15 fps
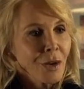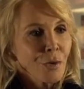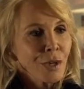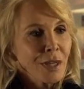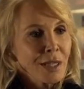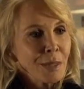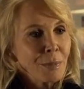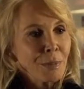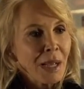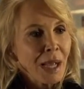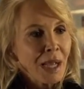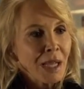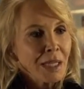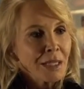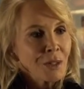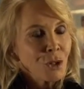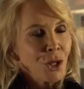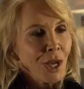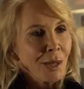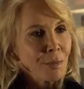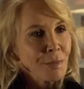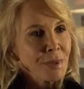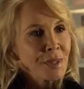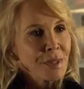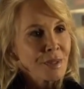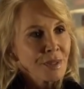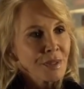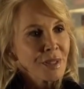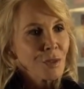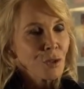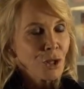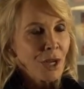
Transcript: written by James St.